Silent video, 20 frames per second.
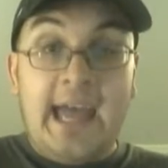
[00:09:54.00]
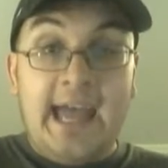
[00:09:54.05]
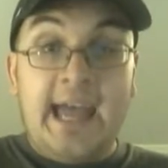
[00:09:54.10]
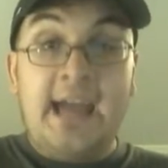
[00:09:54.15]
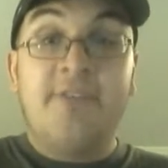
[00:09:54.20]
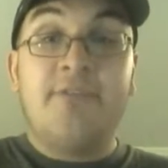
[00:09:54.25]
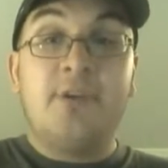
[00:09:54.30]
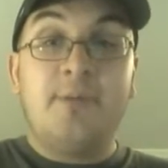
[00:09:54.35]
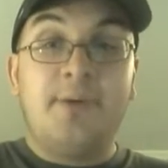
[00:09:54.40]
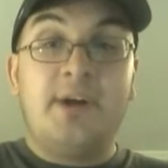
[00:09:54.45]

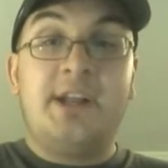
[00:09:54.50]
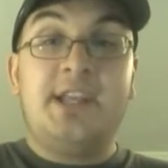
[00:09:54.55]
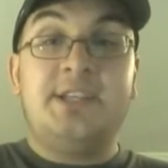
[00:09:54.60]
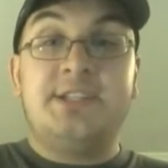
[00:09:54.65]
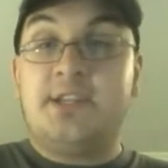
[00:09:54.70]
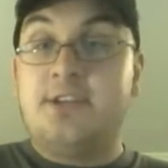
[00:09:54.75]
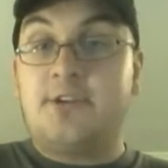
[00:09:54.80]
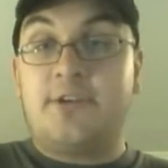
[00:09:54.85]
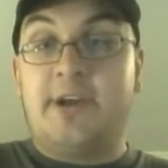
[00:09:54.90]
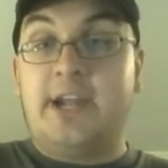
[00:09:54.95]
everybody
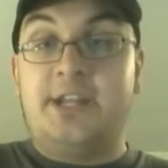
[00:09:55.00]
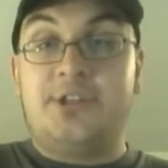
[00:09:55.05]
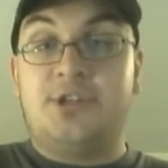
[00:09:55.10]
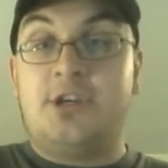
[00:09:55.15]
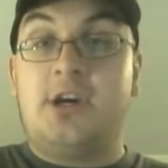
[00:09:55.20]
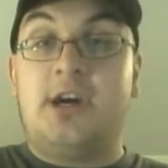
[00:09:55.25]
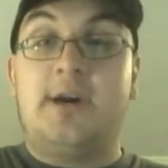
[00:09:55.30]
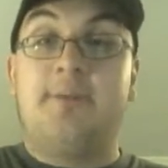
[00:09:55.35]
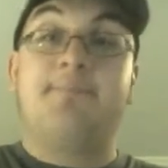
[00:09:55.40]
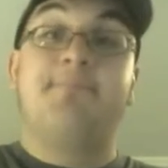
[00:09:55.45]
did a great
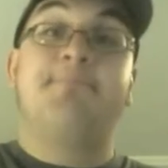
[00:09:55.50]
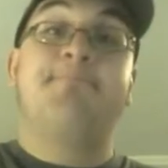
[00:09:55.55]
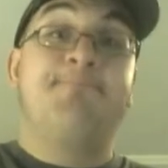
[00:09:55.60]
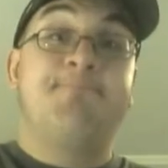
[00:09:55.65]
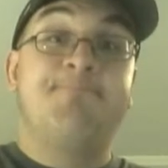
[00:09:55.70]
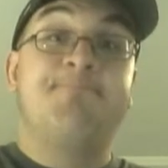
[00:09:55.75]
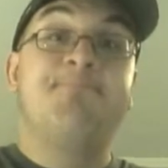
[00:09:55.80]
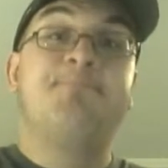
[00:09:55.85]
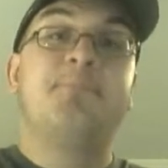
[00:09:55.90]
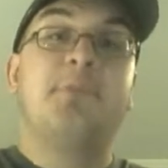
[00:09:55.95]
job.
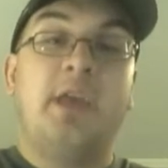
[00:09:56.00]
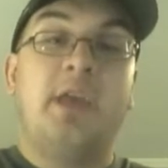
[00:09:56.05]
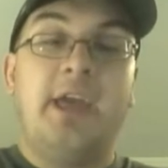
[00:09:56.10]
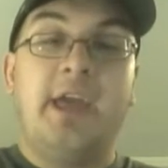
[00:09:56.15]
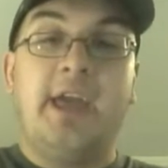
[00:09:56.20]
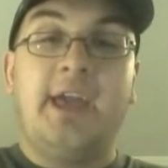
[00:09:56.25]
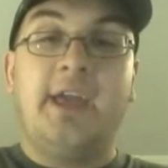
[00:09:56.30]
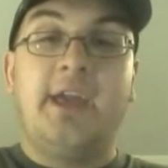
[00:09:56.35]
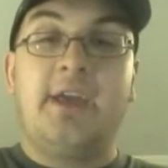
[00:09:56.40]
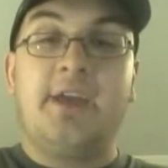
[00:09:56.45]

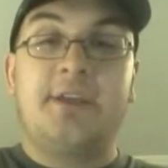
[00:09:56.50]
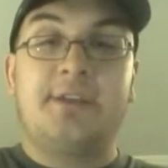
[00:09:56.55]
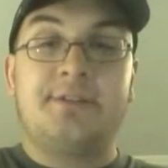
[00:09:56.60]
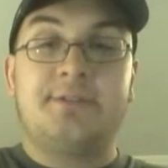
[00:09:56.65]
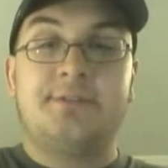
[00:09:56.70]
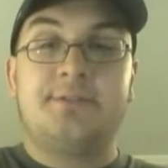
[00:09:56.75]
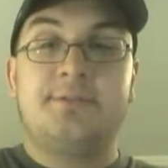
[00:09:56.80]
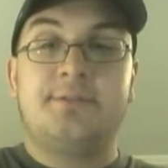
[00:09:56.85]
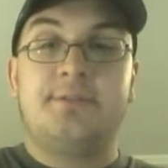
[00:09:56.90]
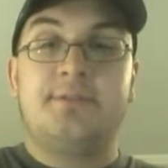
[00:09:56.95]

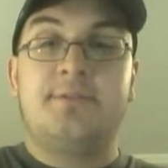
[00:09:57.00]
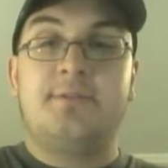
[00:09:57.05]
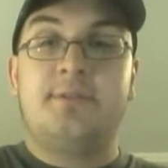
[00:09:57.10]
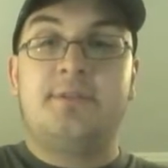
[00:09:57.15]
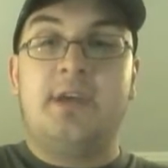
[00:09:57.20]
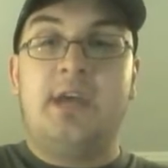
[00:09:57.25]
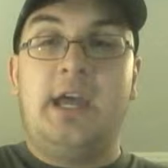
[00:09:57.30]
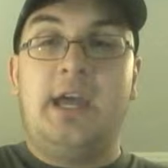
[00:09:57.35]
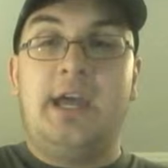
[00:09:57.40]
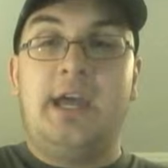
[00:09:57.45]
And
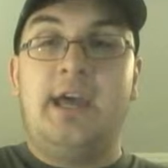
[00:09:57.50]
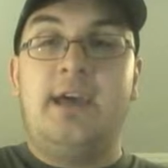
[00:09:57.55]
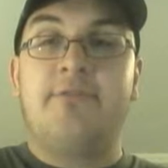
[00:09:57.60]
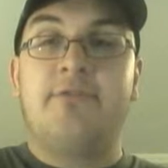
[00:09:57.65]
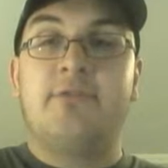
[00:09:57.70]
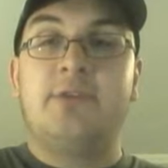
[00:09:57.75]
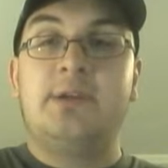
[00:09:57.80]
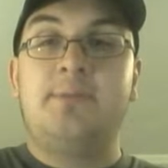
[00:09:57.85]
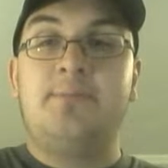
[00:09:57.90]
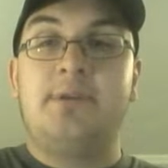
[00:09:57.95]

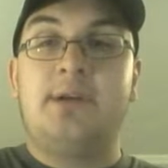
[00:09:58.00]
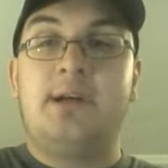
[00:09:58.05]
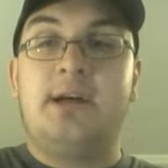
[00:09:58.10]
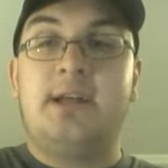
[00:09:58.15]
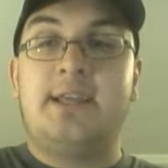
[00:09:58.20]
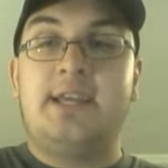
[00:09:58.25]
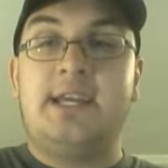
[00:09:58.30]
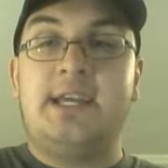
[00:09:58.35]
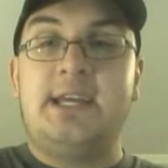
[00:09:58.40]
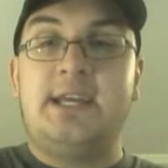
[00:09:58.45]

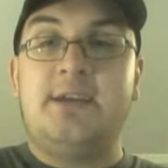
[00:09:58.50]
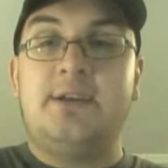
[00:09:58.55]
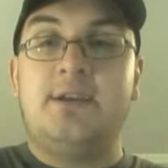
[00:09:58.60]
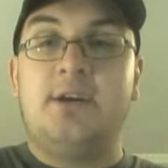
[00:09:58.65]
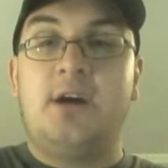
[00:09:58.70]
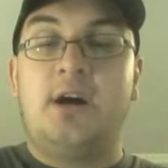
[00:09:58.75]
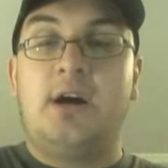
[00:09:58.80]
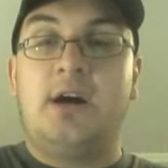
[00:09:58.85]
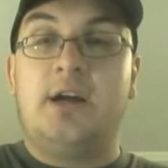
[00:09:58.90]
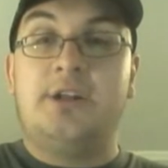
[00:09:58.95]
everybody
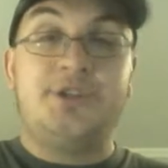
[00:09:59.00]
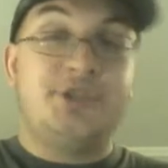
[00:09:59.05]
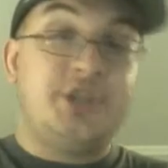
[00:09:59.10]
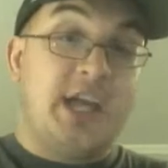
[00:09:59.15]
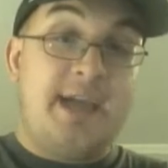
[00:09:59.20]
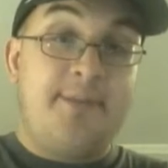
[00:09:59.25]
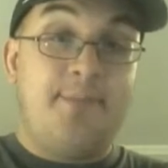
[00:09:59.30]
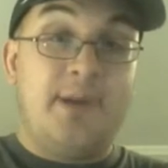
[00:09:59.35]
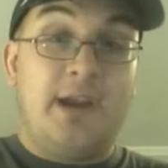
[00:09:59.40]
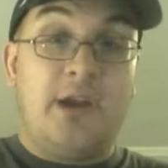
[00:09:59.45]

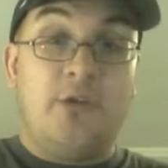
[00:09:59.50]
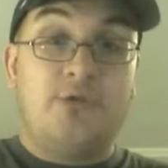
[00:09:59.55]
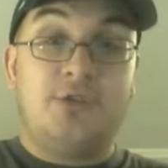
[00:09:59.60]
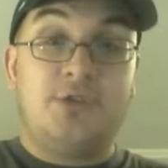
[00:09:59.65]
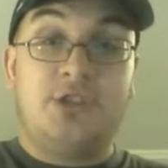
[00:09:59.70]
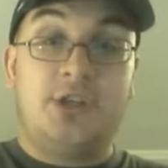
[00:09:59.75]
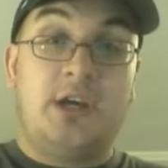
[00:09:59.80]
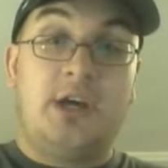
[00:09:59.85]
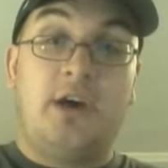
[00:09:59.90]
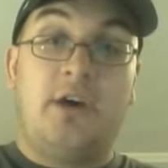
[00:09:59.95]
Jay
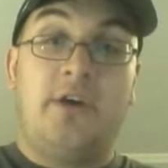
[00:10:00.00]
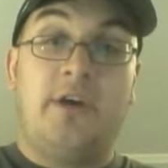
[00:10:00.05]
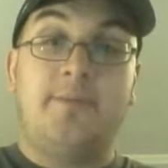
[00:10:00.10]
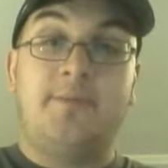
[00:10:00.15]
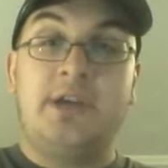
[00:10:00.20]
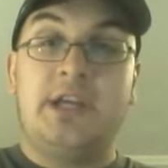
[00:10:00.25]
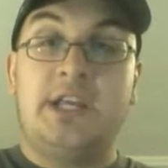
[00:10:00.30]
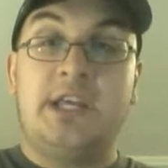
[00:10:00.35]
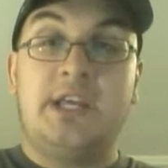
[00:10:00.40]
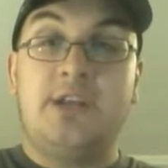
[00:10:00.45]
Baruchel, I
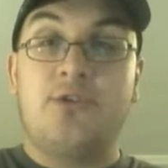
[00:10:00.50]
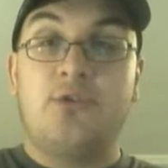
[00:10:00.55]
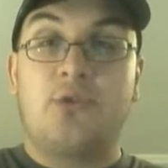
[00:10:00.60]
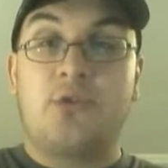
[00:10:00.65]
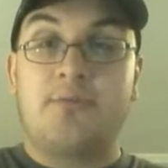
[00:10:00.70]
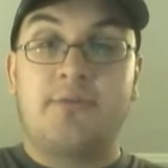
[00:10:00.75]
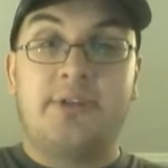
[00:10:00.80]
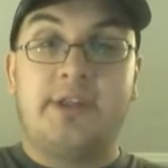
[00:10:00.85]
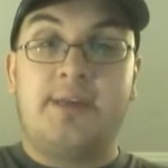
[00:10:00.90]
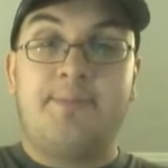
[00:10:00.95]
mean, he
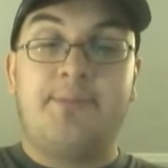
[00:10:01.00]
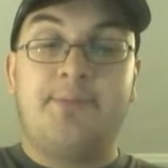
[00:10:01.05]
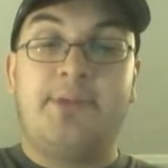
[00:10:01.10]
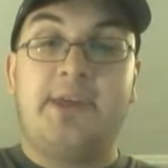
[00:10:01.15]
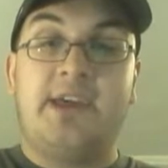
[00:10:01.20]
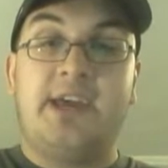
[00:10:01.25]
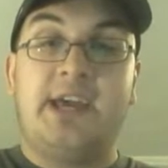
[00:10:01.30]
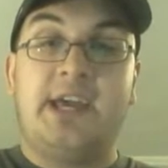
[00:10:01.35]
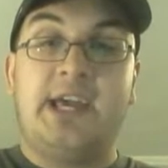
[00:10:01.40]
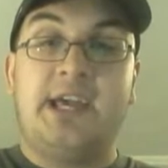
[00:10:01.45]
normally
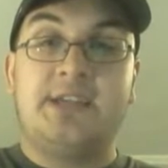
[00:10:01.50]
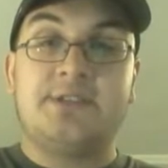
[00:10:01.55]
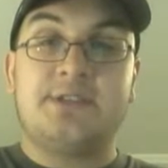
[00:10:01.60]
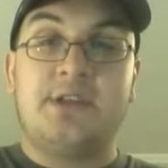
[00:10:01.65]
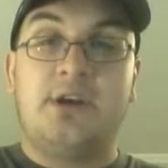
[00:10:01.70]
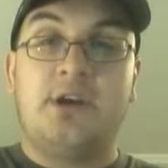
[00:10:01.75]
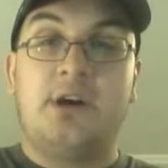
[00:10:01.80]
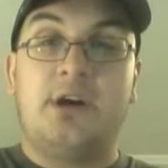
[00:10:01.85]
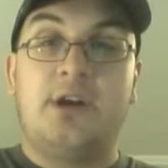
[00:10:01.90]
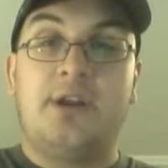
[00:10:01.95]

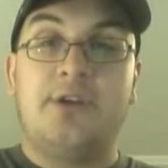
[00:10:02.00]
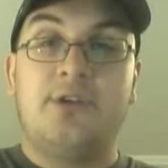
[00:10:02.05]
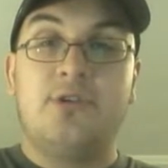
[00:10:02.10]
plays a